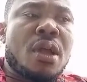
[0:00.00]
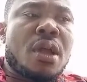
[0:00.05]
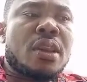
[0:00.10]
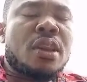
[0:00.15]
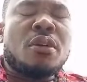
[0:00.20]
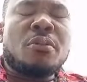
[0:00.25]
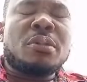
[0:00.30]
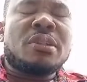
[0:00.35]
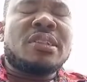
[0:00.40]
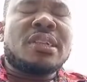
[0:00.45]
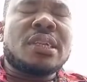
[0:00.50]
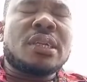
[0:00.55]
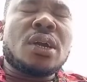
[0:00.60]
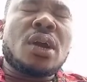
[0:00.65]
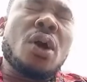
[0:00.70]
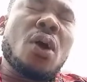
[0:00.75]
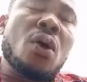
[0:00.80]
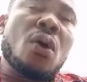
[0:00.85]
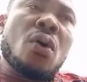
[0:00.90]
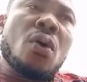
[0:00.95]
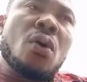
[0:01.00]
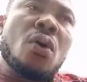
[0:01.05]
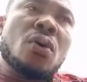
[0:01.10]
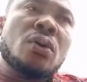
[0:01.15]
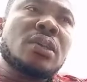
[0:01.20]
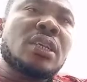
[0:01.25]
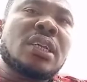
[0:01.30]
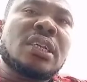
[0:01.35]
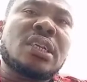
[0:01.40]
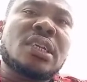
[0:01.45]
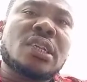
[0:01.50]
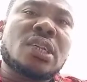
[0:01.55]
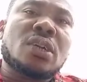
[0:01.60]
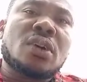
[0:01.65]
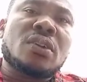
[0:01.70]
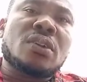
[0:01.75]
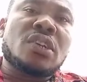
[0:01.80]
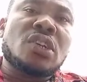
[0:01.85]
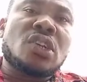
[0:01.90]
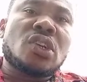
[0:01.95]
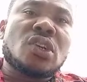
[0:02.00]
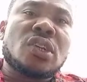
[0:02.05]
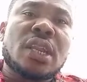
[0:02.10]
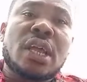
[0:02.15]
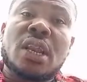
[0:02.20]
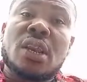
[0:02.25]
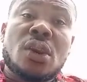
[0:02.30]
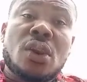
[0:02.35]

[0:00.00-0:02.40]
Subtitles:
They'll be thinking, oh, this is conditional.